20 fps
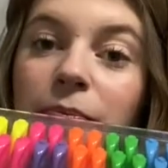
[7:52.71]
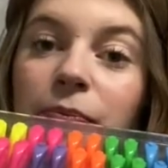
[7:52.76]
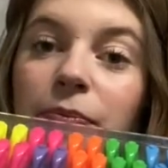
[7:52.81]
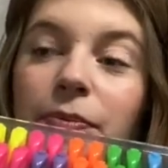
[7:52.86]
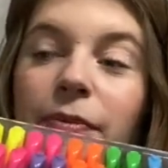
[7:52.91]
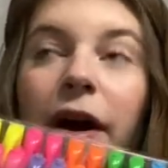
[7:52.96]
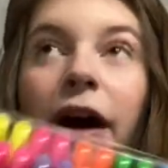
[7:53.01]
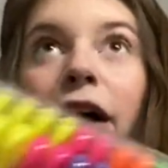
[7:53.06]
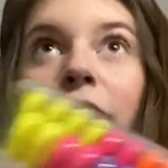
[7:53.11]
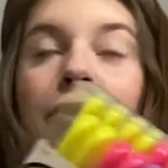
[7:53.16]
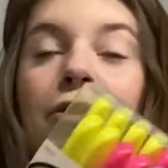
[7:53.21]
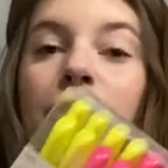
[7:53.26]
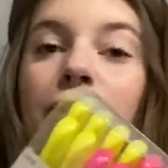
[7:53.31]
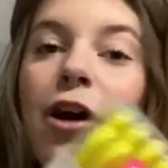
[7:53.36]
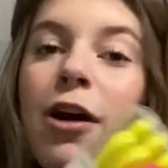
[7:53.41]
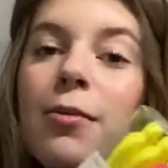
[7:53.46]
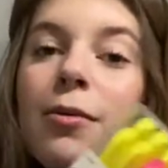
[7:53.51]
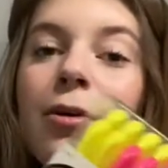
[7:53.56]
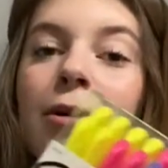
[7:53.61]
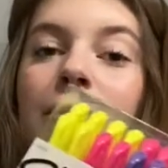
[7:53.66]
My other
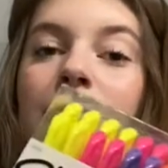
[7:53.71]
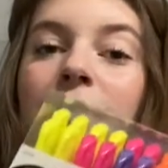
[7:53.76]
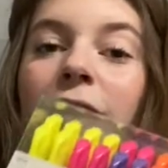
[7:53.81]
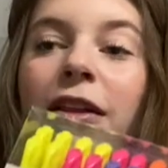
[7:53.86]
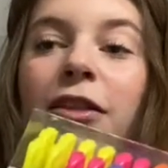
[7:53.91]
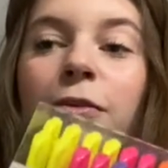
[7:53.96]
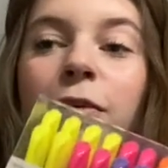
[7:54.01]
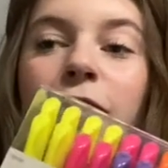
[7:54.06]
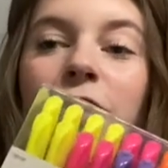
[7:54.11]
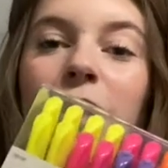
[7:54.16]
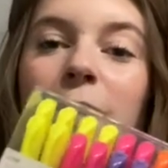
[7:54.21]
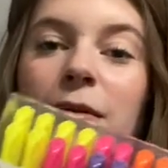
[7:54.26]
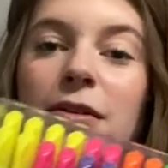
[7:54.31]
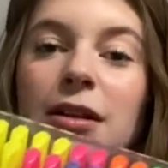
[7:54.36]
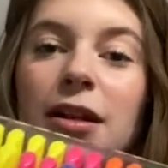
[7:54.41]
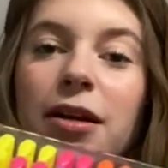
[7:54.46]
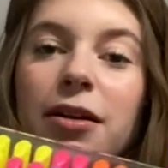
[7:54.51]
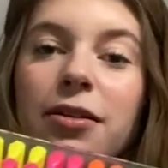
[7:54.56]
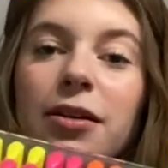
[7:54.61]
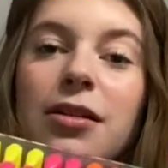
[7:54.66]
grandma, not the one who gave me the
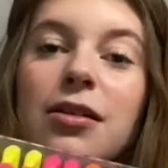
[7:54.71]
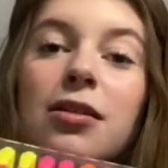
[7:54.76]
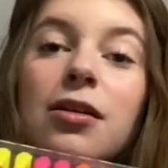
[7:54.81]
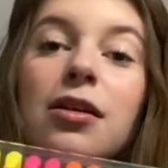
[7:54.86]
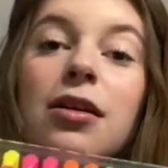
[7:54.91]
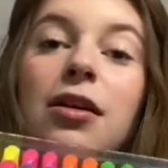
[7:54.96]
necklace.